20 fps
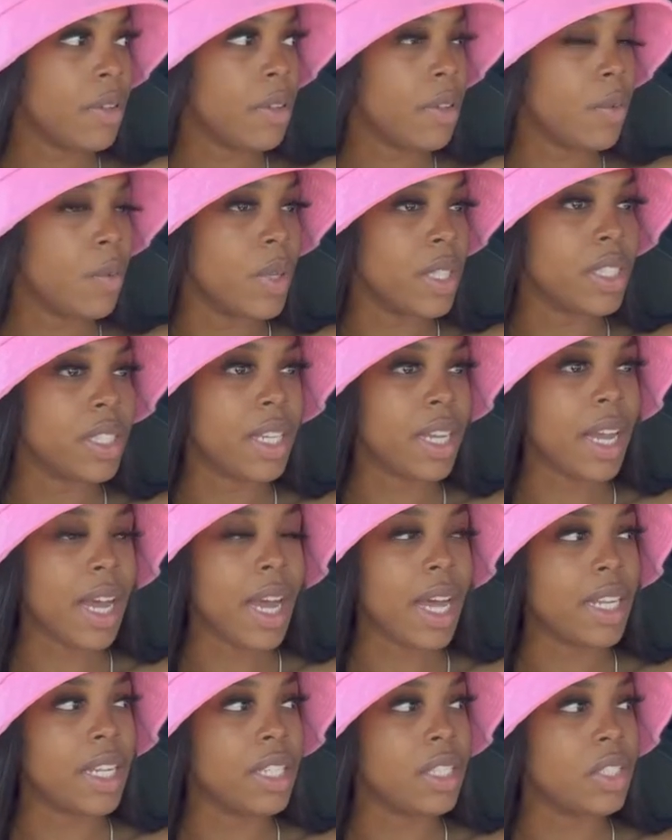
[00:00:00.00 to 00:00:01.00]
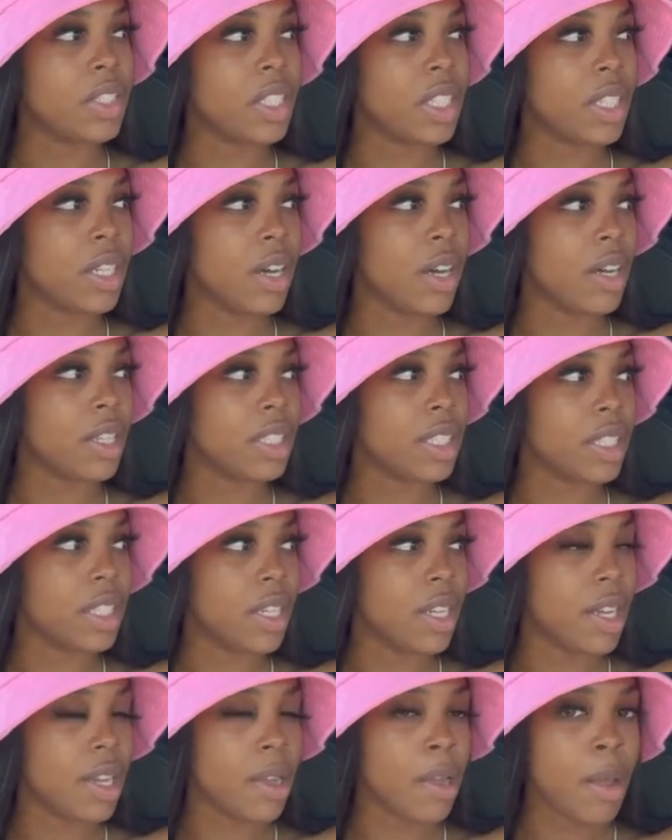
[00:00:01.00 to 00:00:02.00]
went to college in
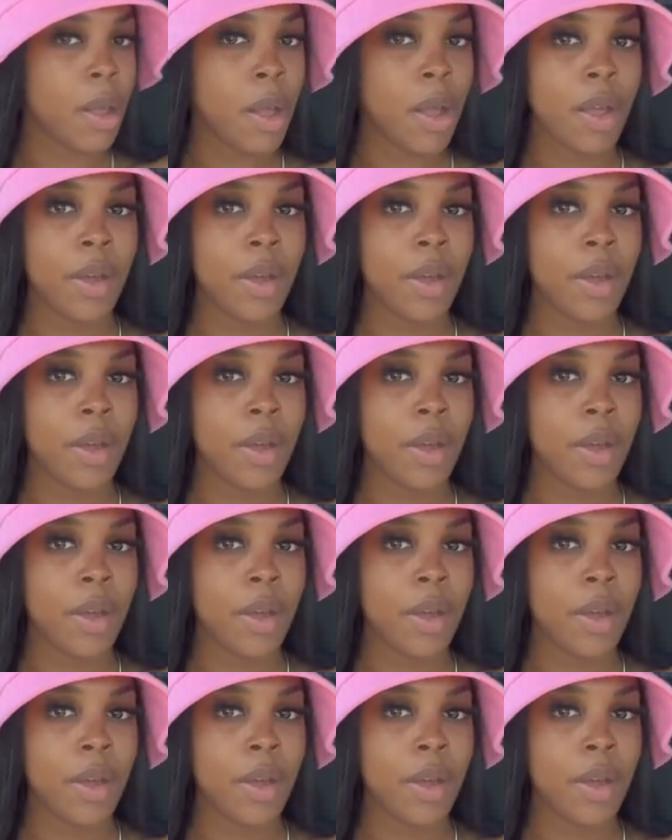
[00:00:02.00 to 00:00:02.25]
Austin,